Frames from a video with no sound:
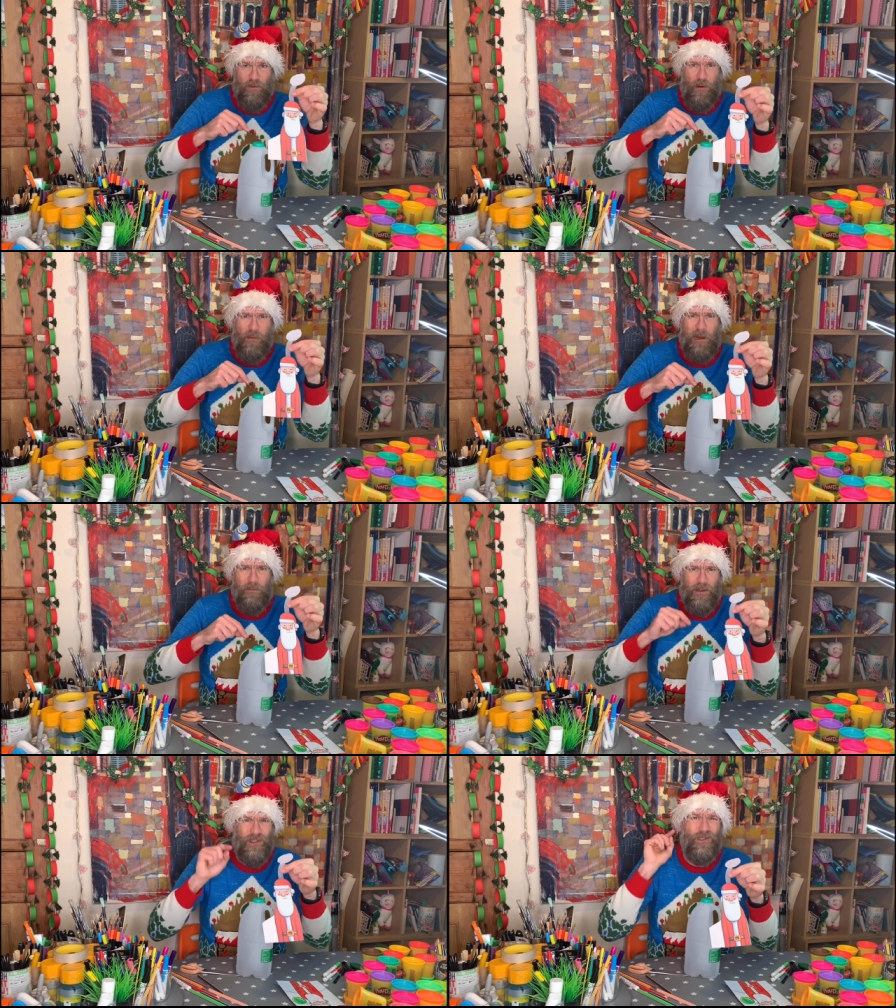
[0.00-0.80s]
a milk
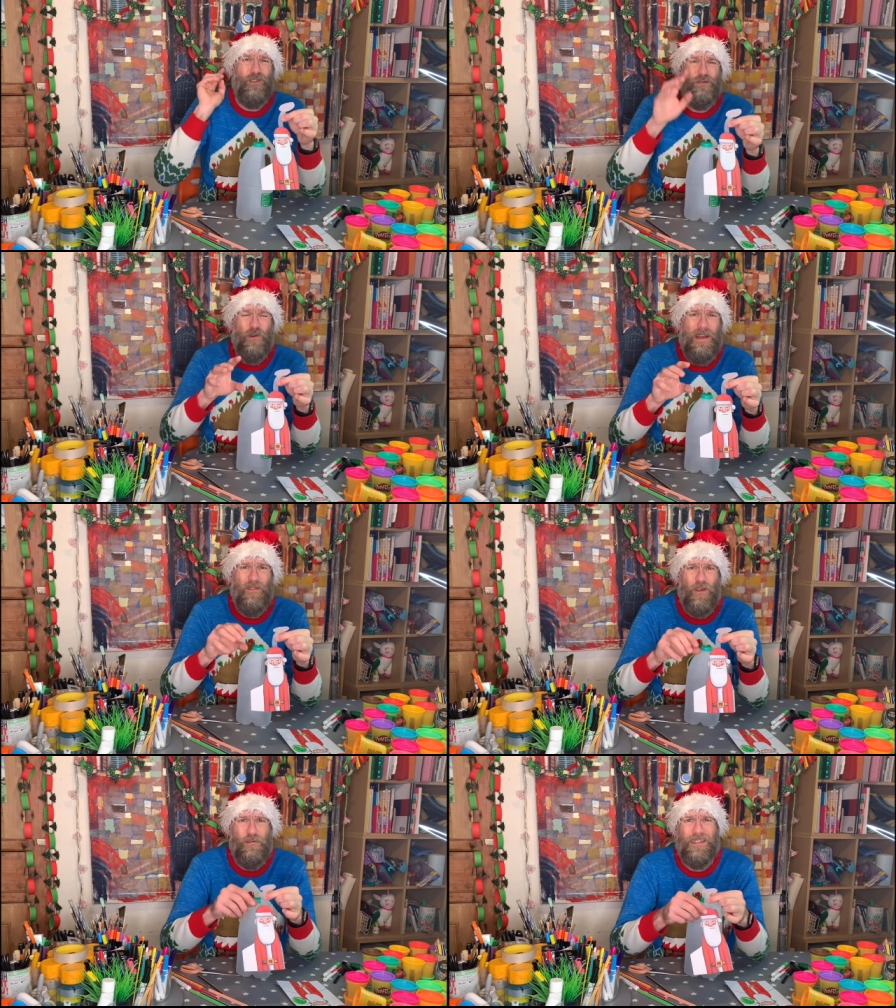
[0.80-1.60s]
bottle. You don't have to
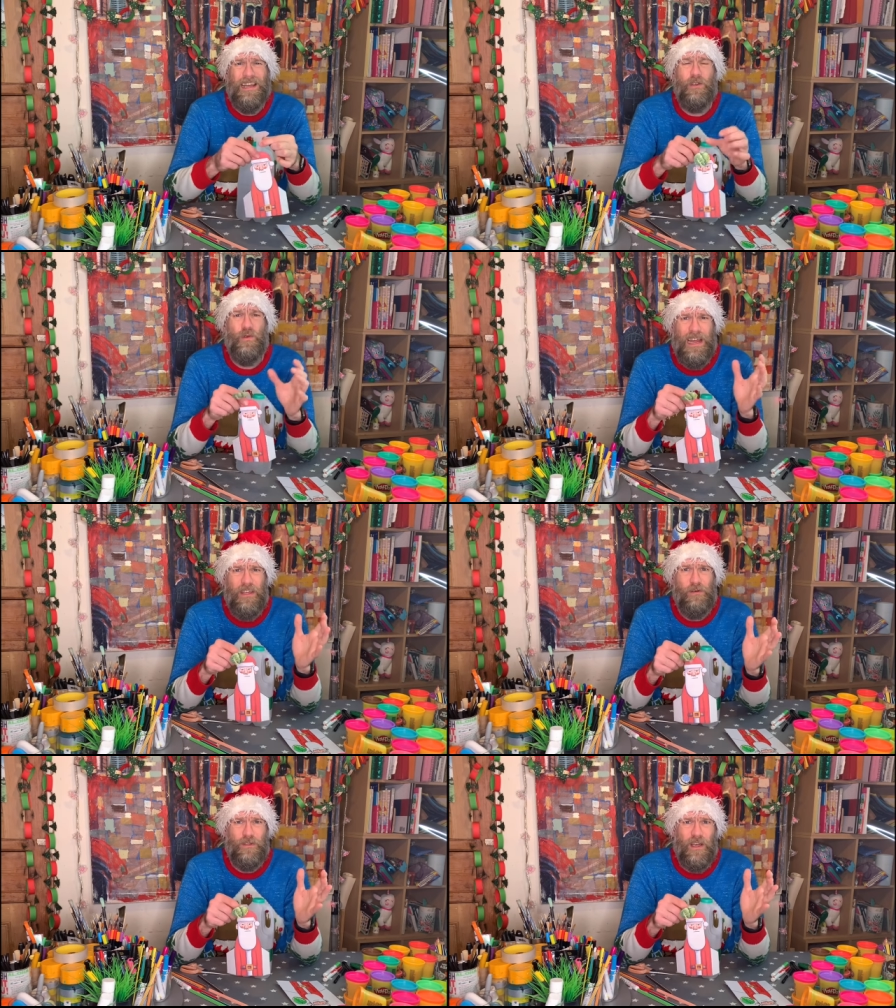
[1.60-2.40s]
use that. You can
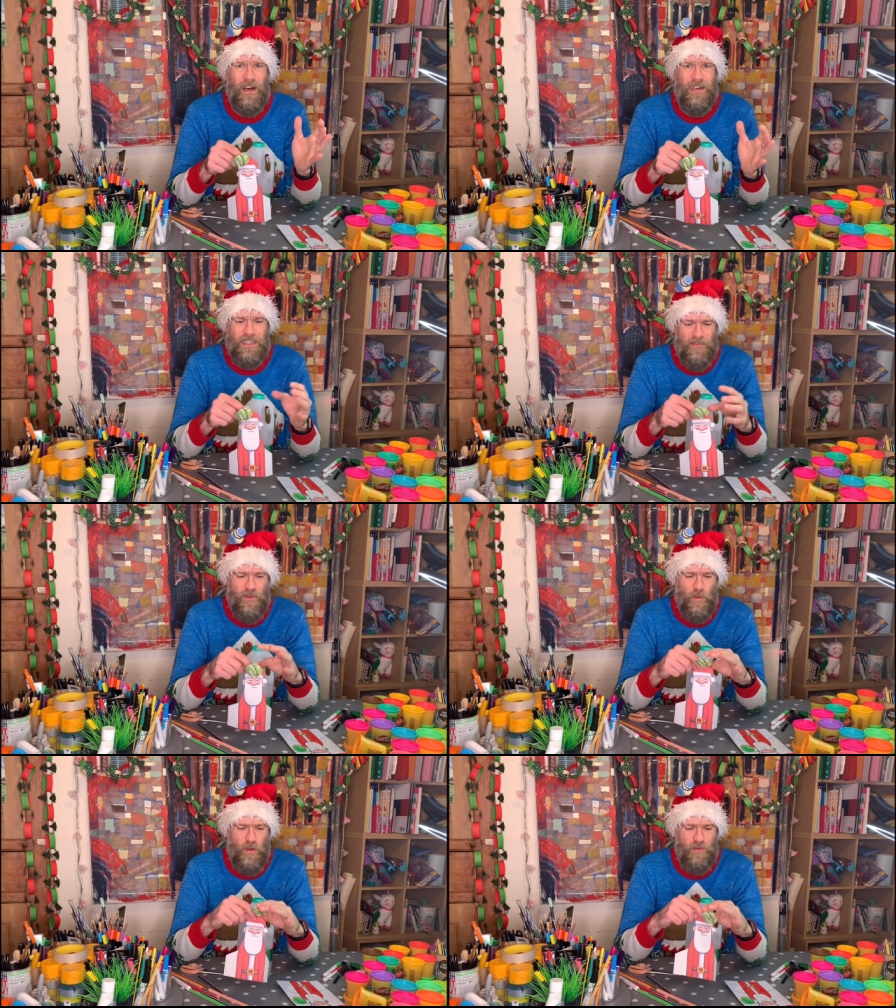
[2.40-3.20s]
use card if
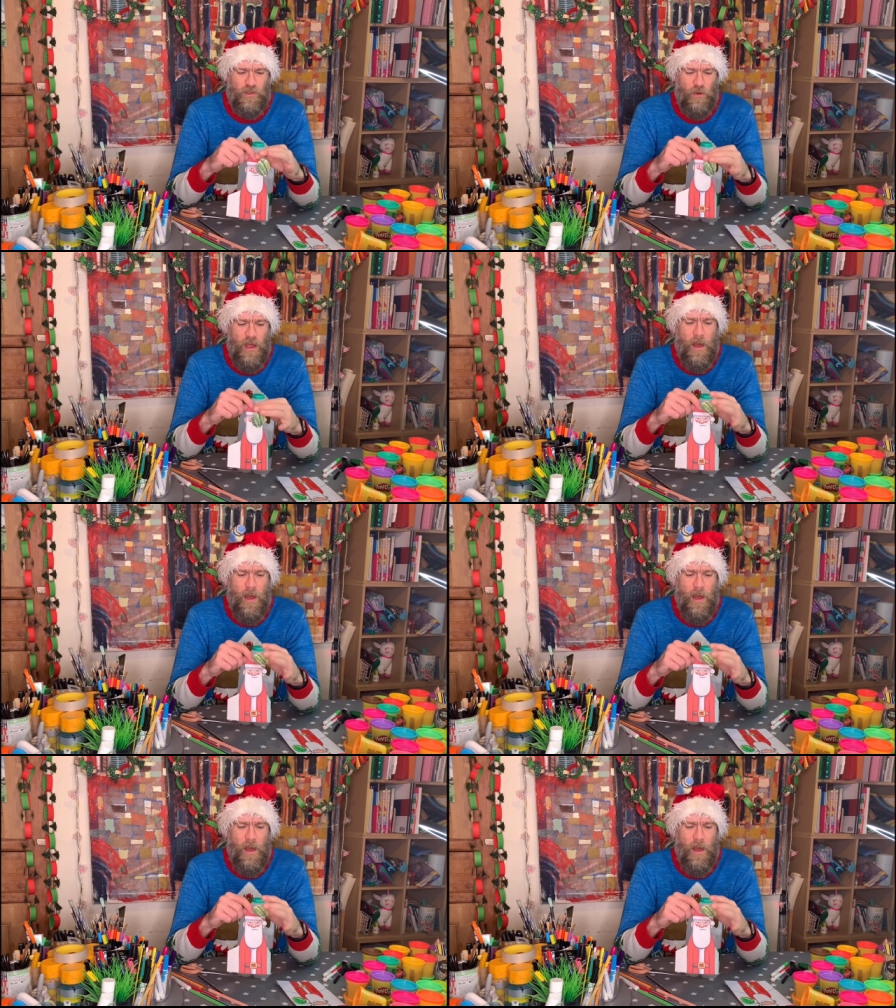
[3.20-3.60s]
you want to,